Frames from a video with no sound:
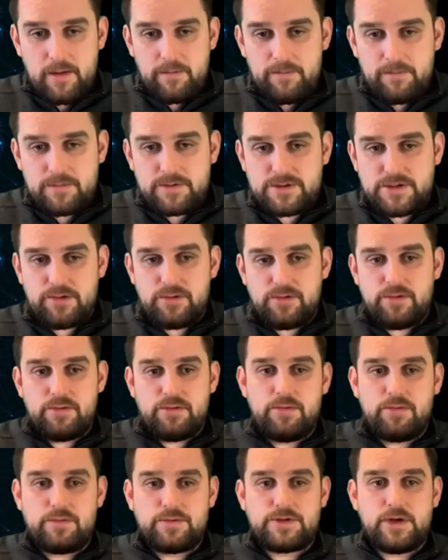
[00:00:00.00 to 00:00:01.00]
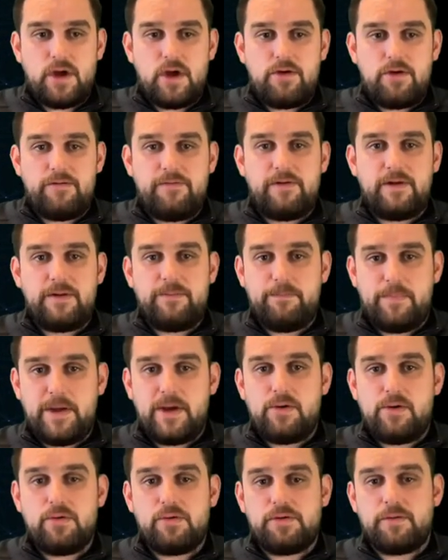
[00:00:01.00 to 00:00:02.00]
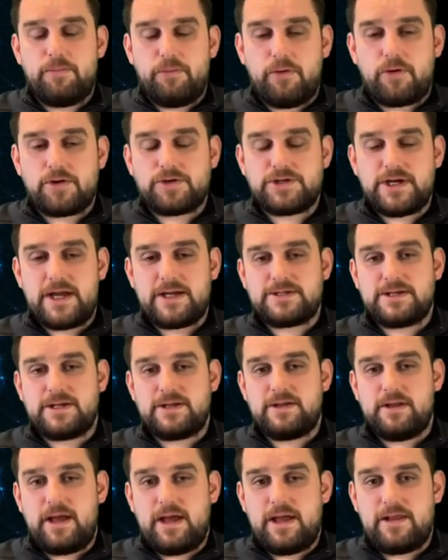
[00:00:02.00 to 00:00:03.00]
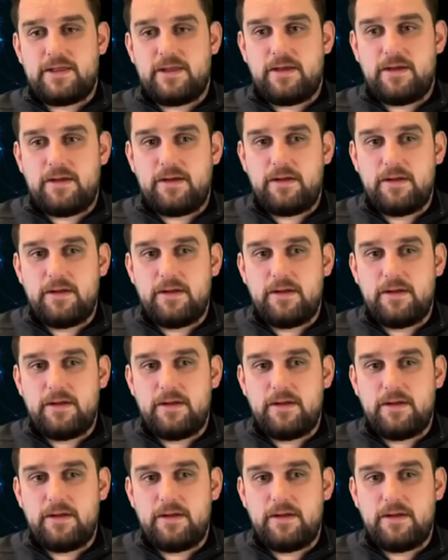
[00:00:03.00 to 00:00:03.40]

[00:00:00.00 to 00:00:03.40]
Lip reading: to hopefully build the project and the